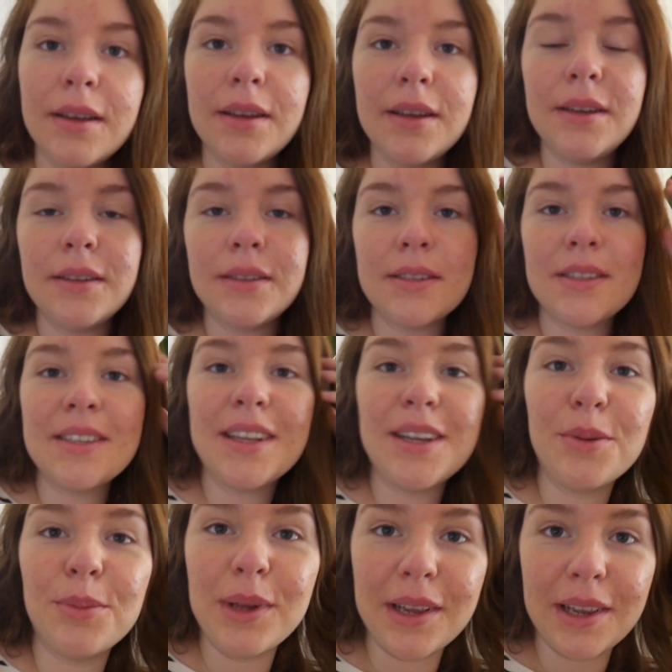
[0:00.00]
It's a
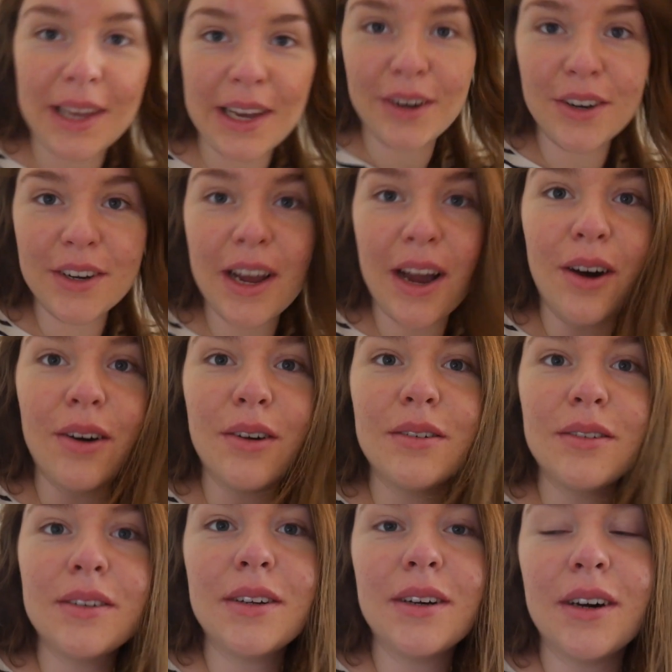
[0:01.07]
little bit later now,
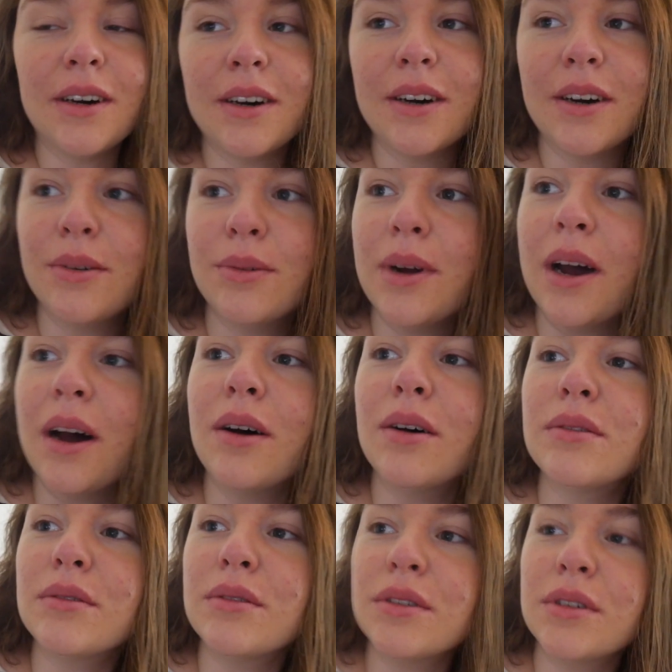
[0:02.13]

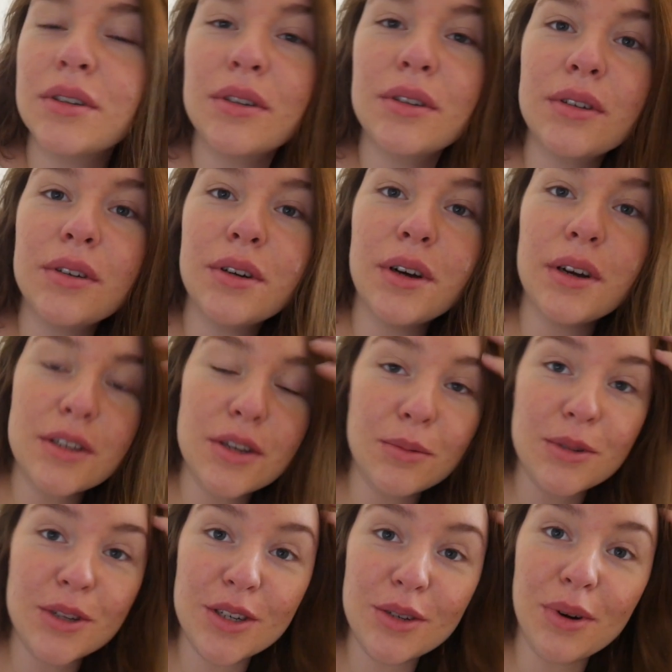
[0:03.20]
around, it's
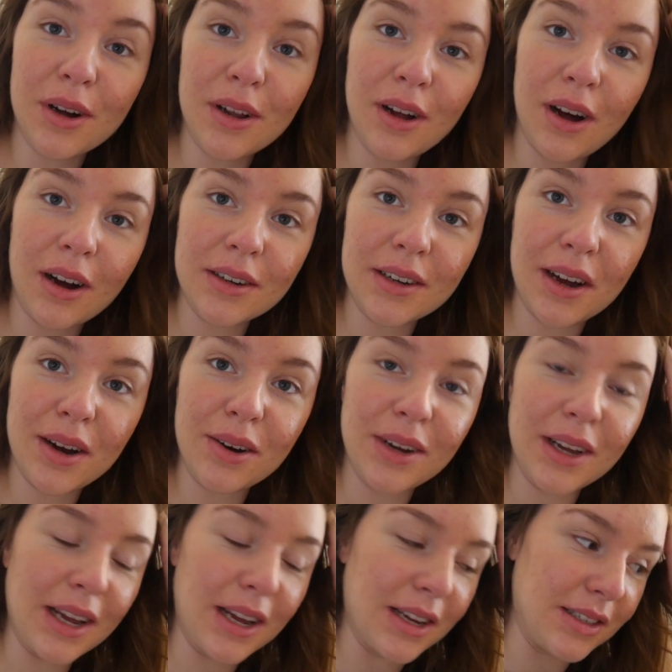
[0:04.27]
almost 2 o'clock now,
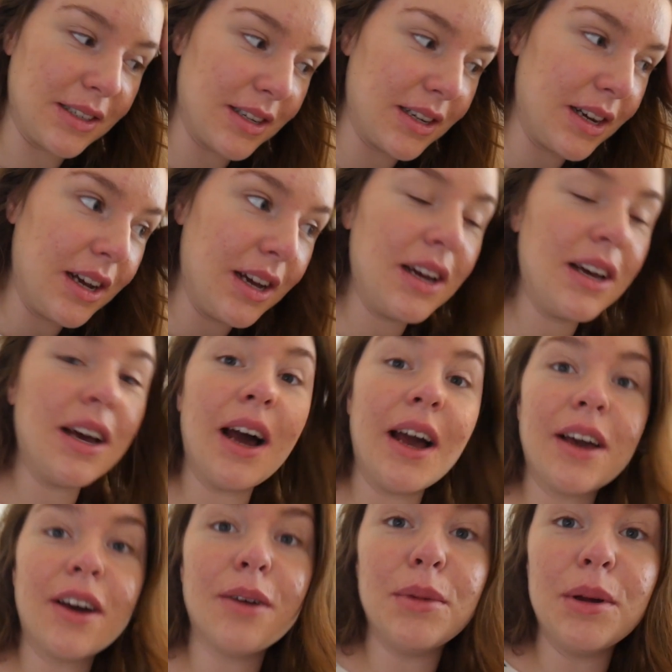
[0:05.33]
and I
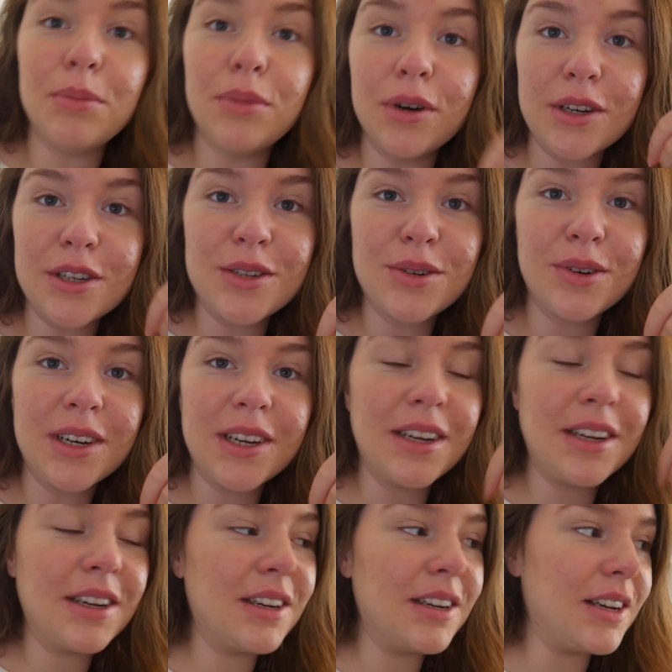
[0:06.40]
got my book
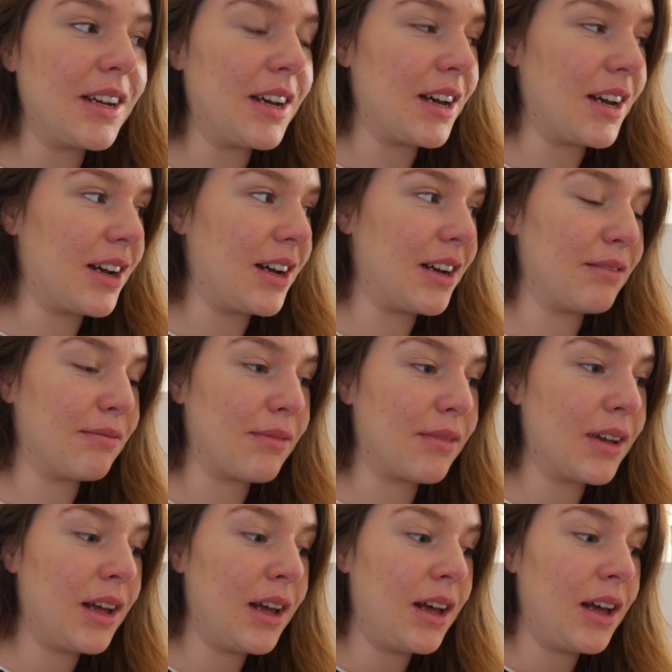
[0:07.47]
sorted, and
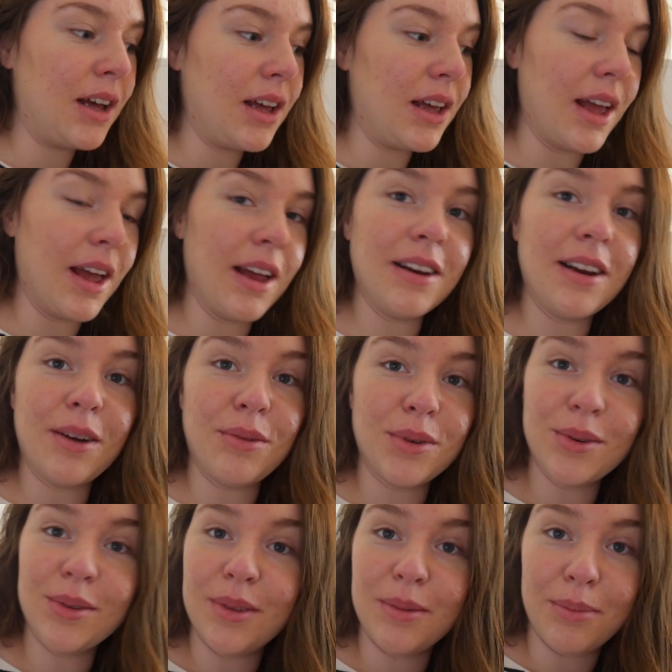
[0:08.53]
I
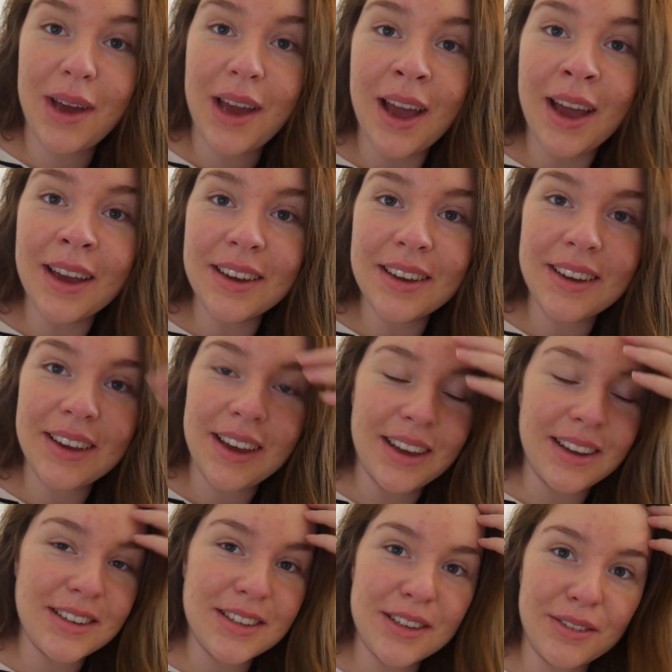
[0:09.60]
wrote the bank
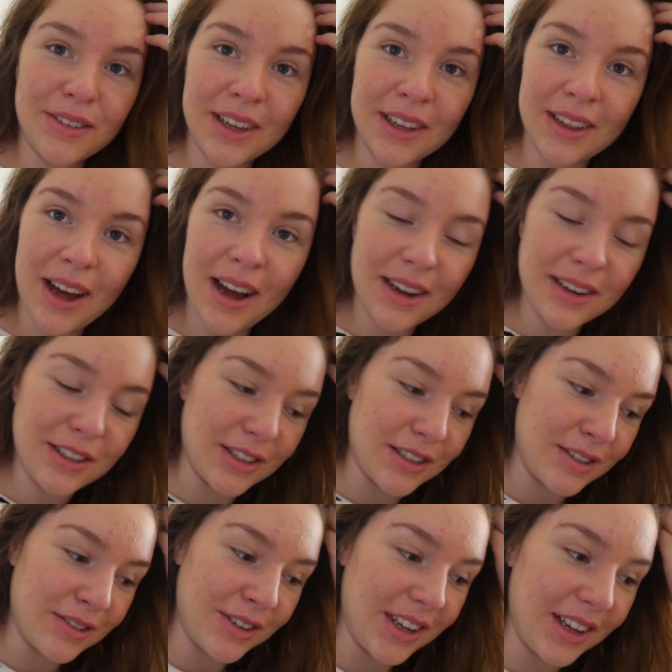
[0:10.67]
and stuff like that,
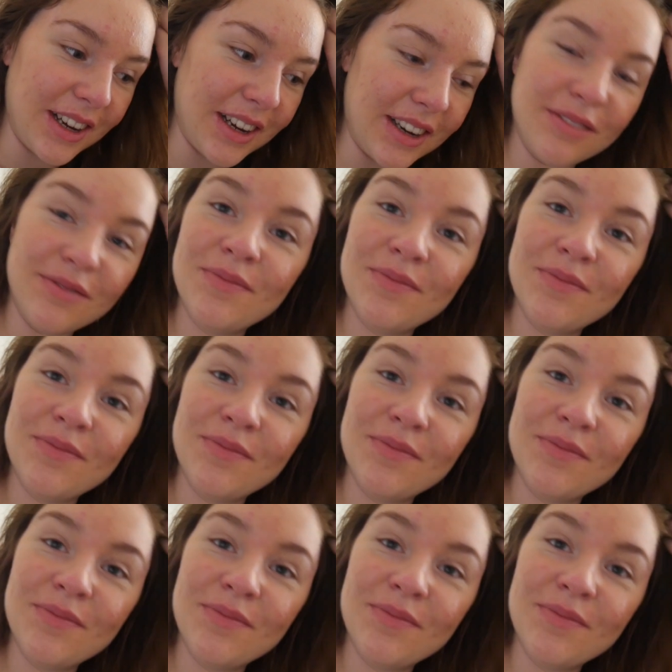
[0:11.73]
just really